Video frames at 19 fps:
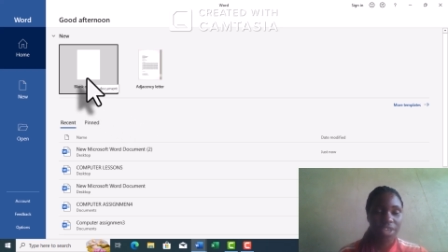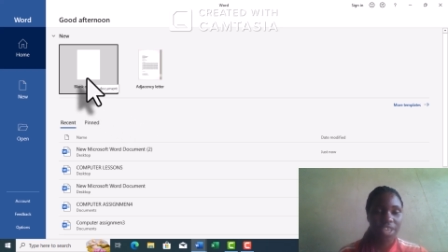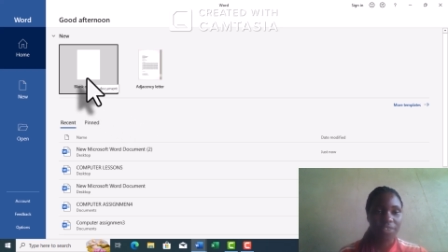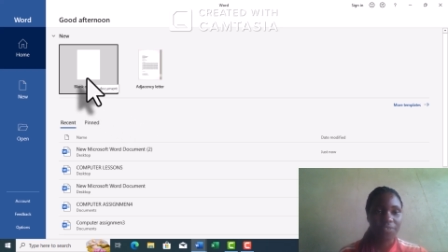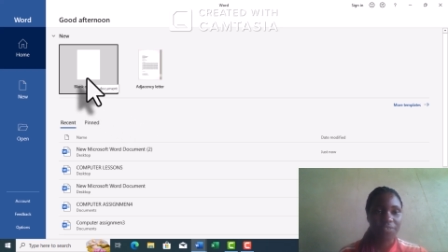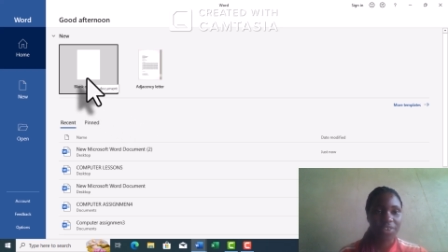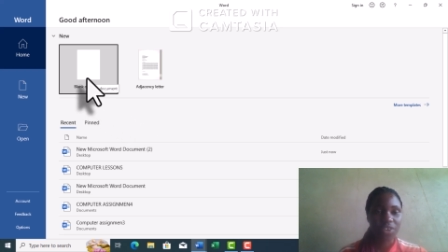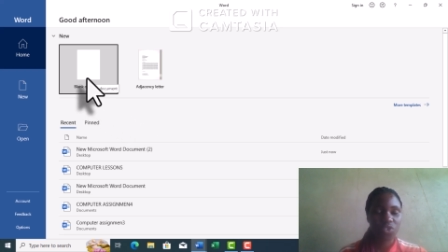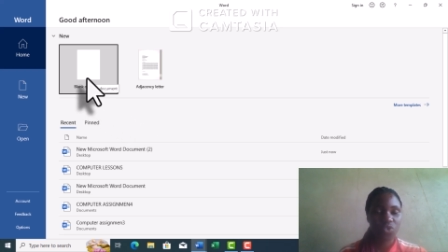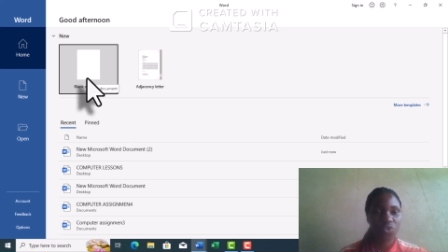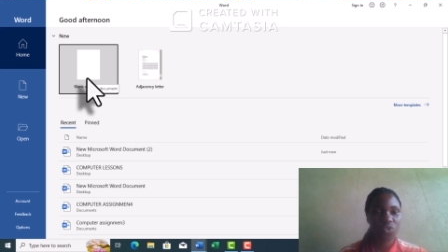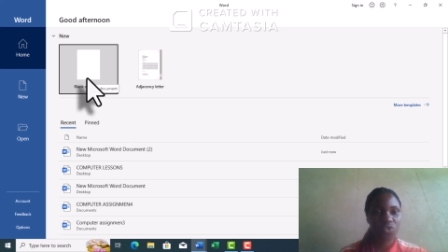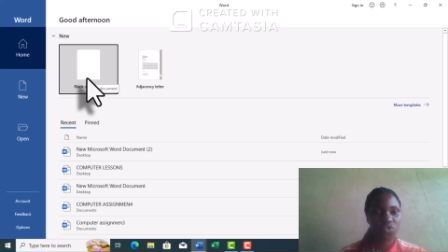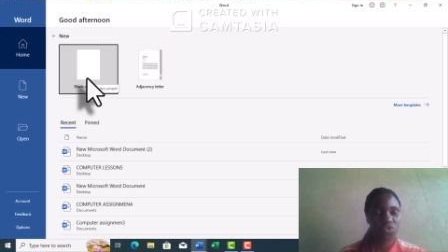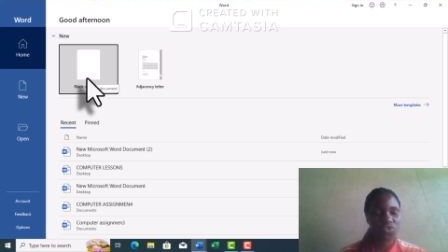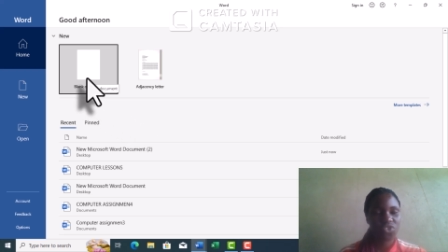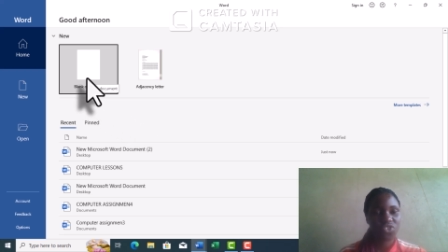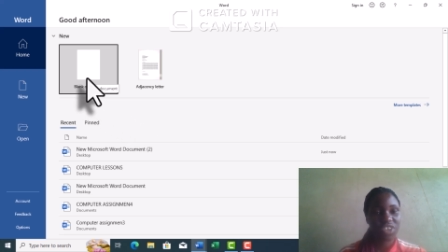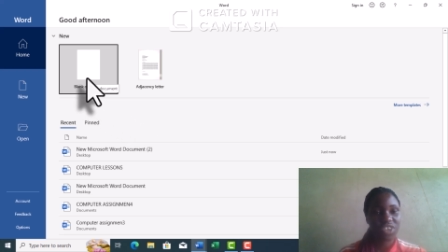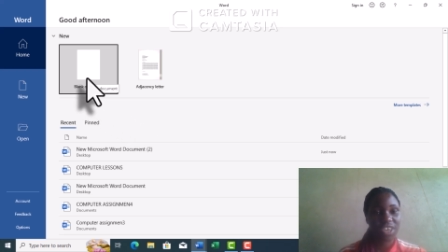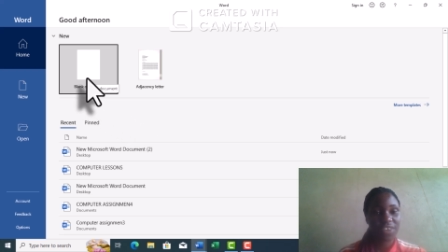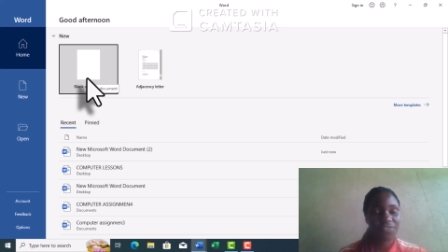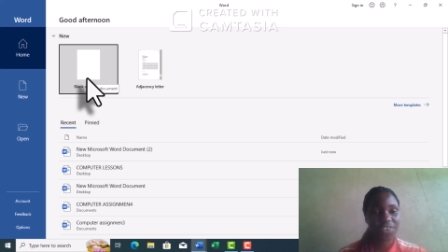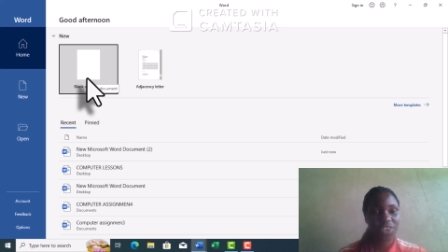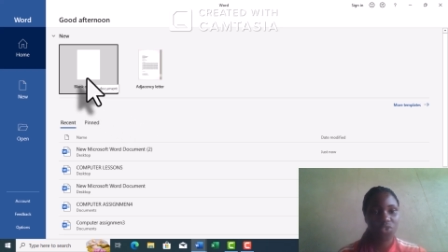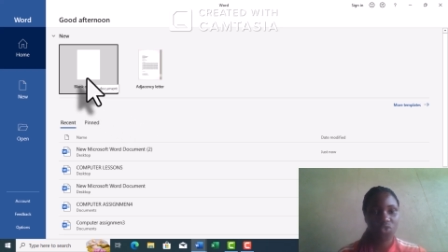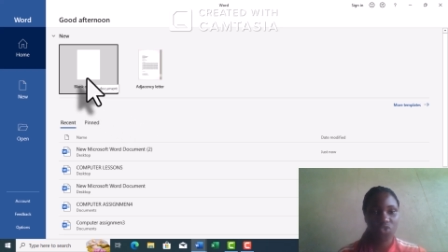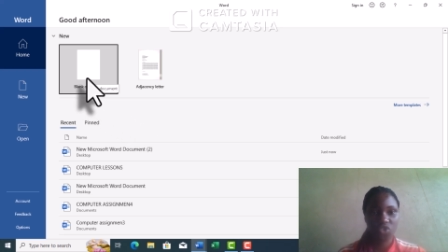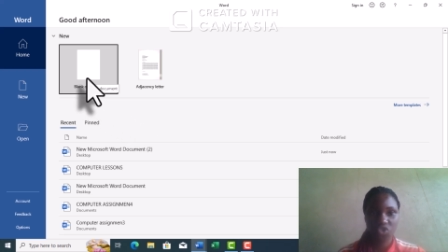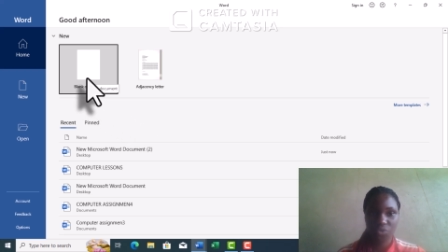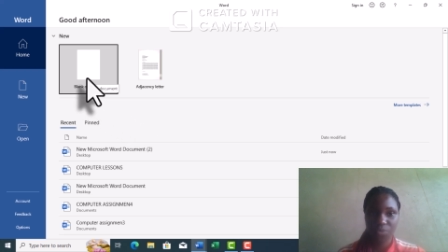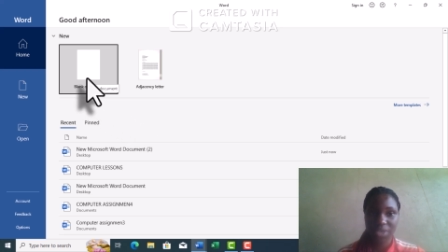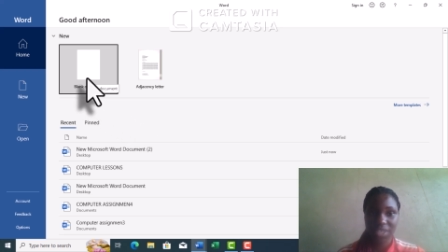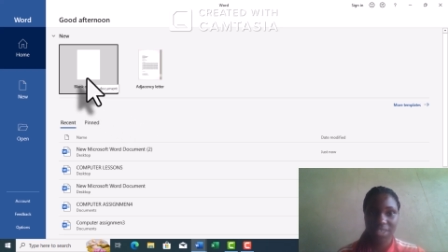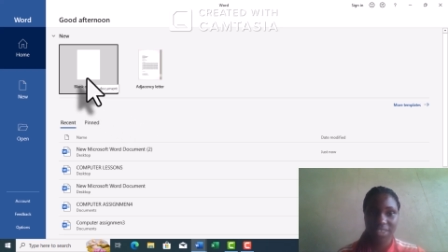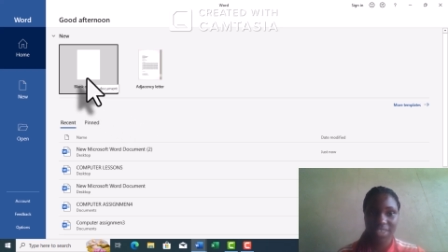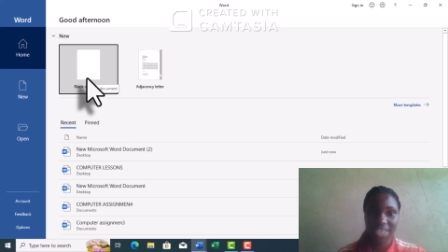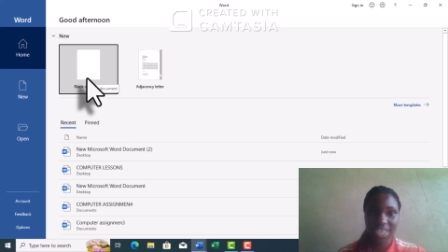If at all you don't have a
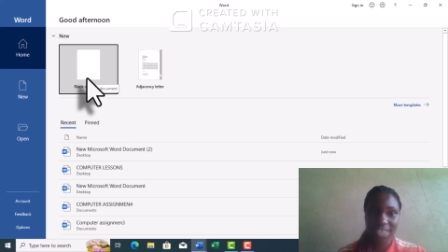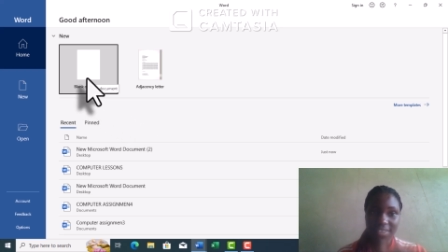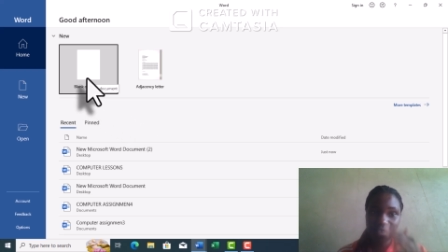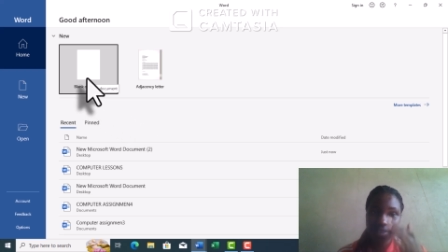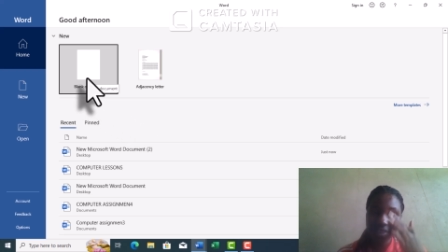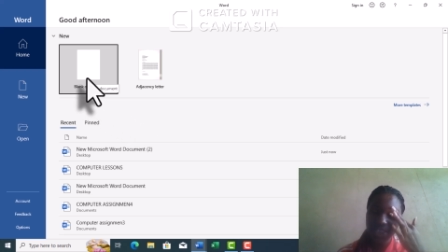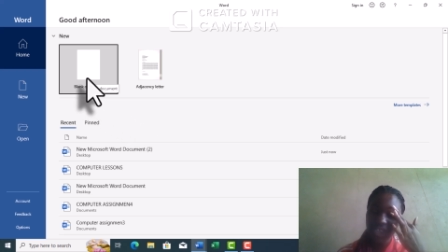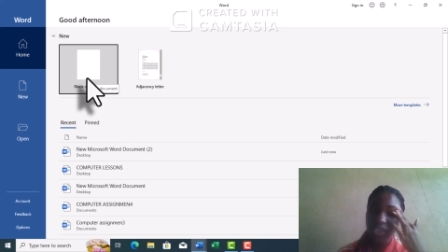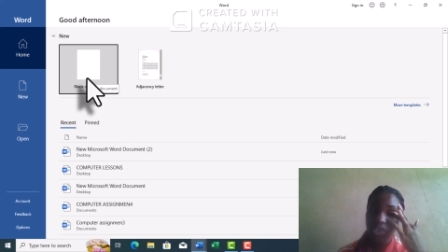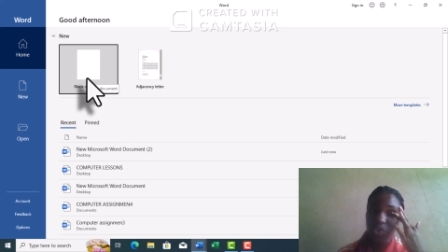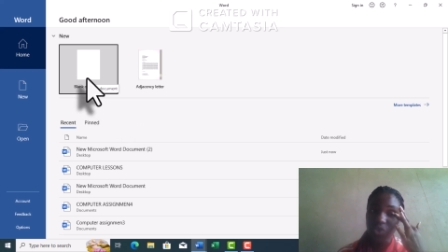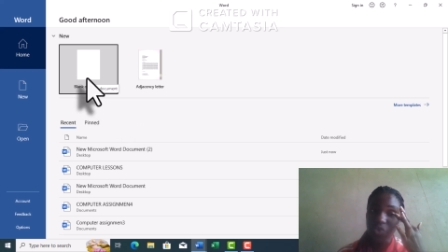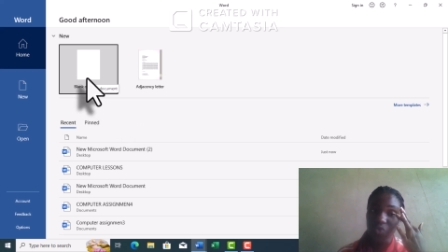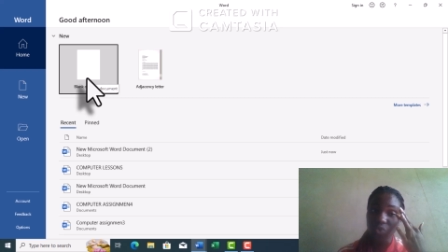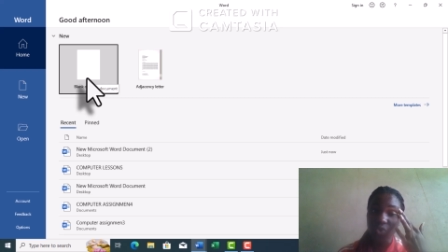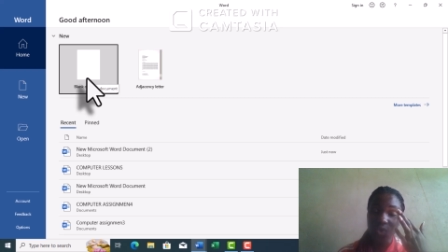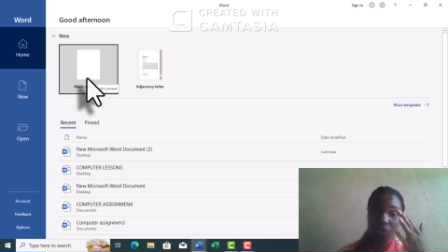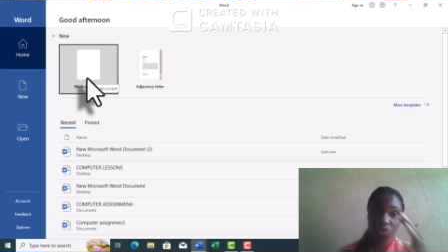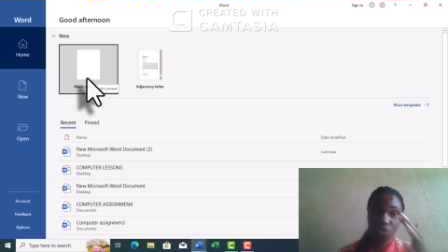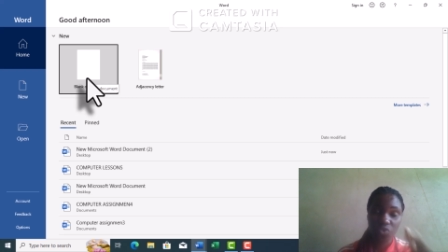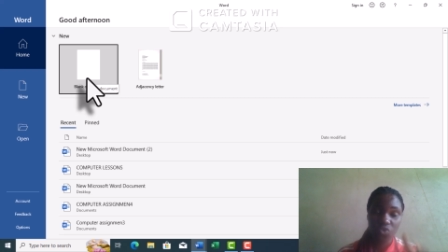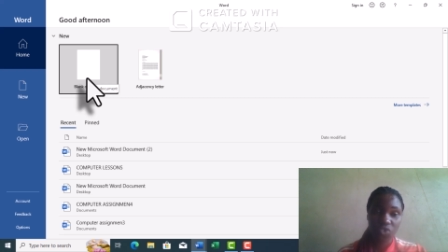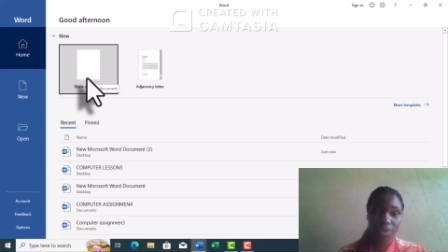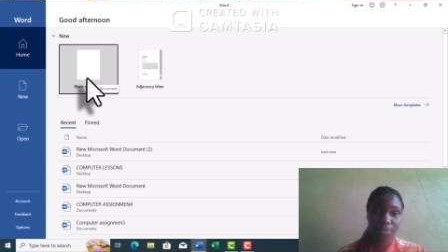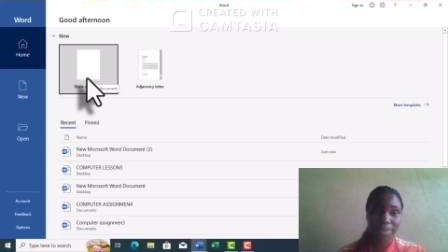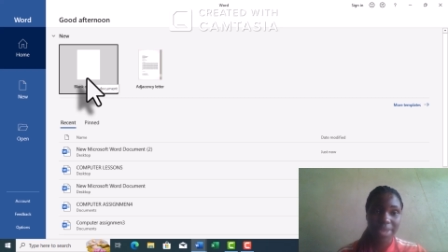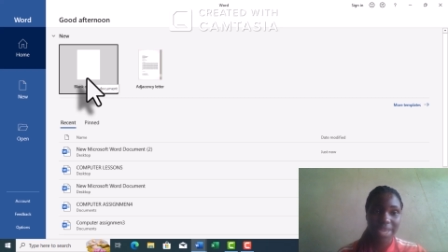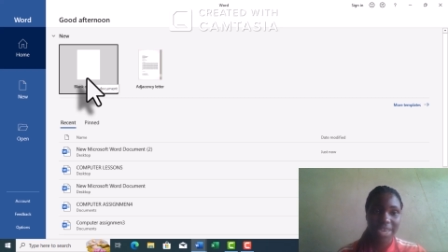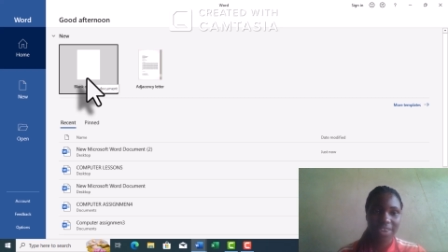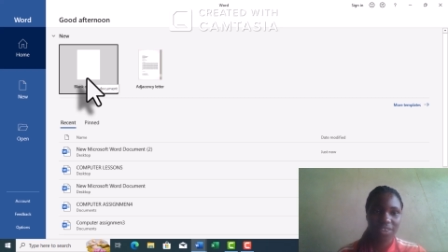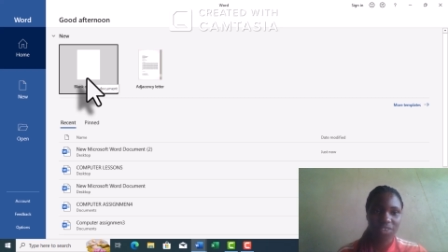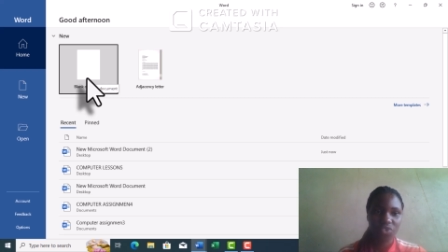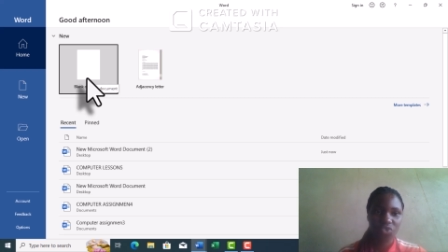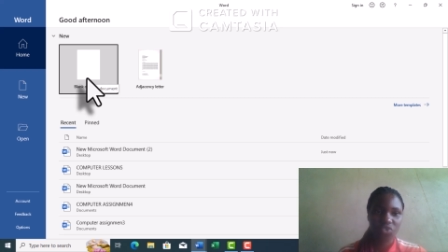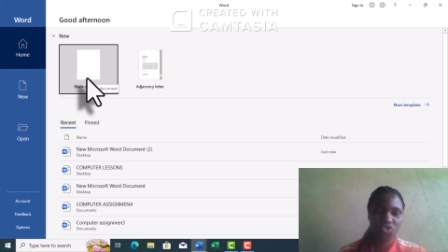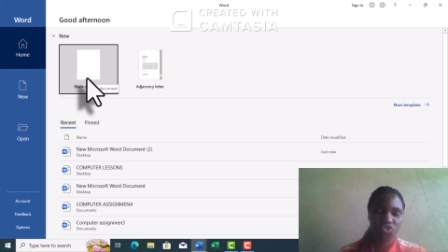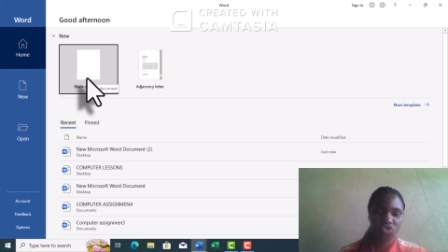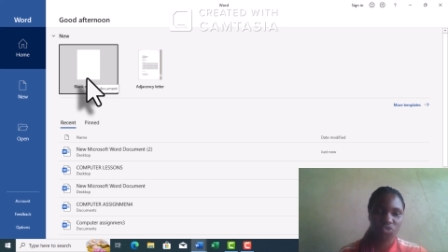document yet, you go to the blank
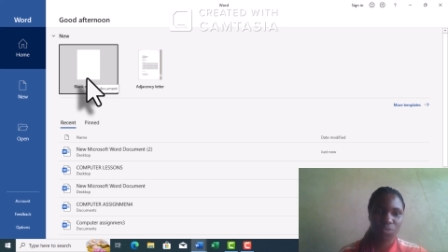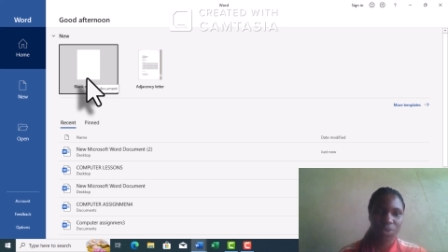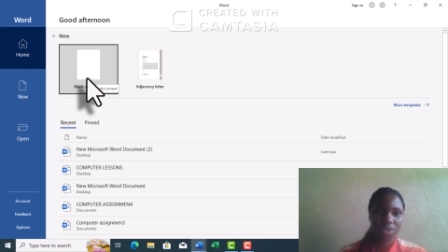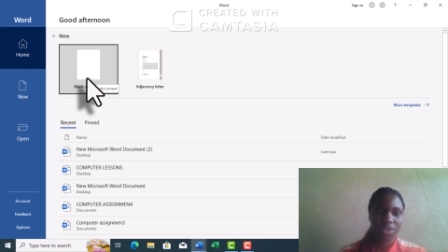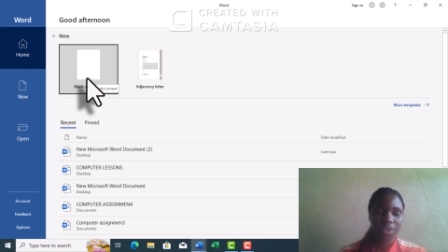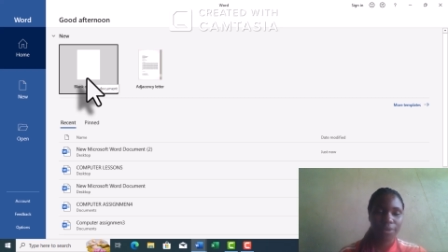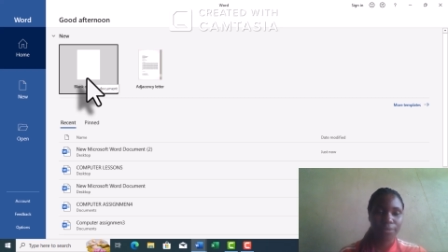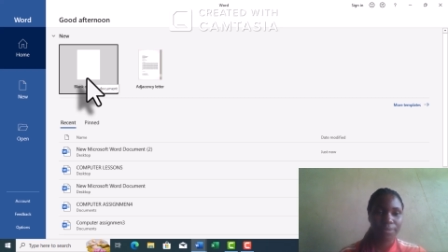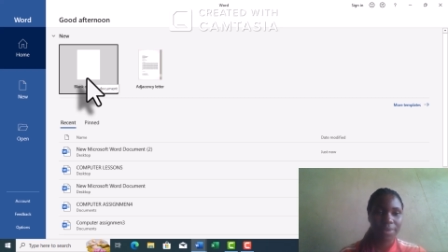document.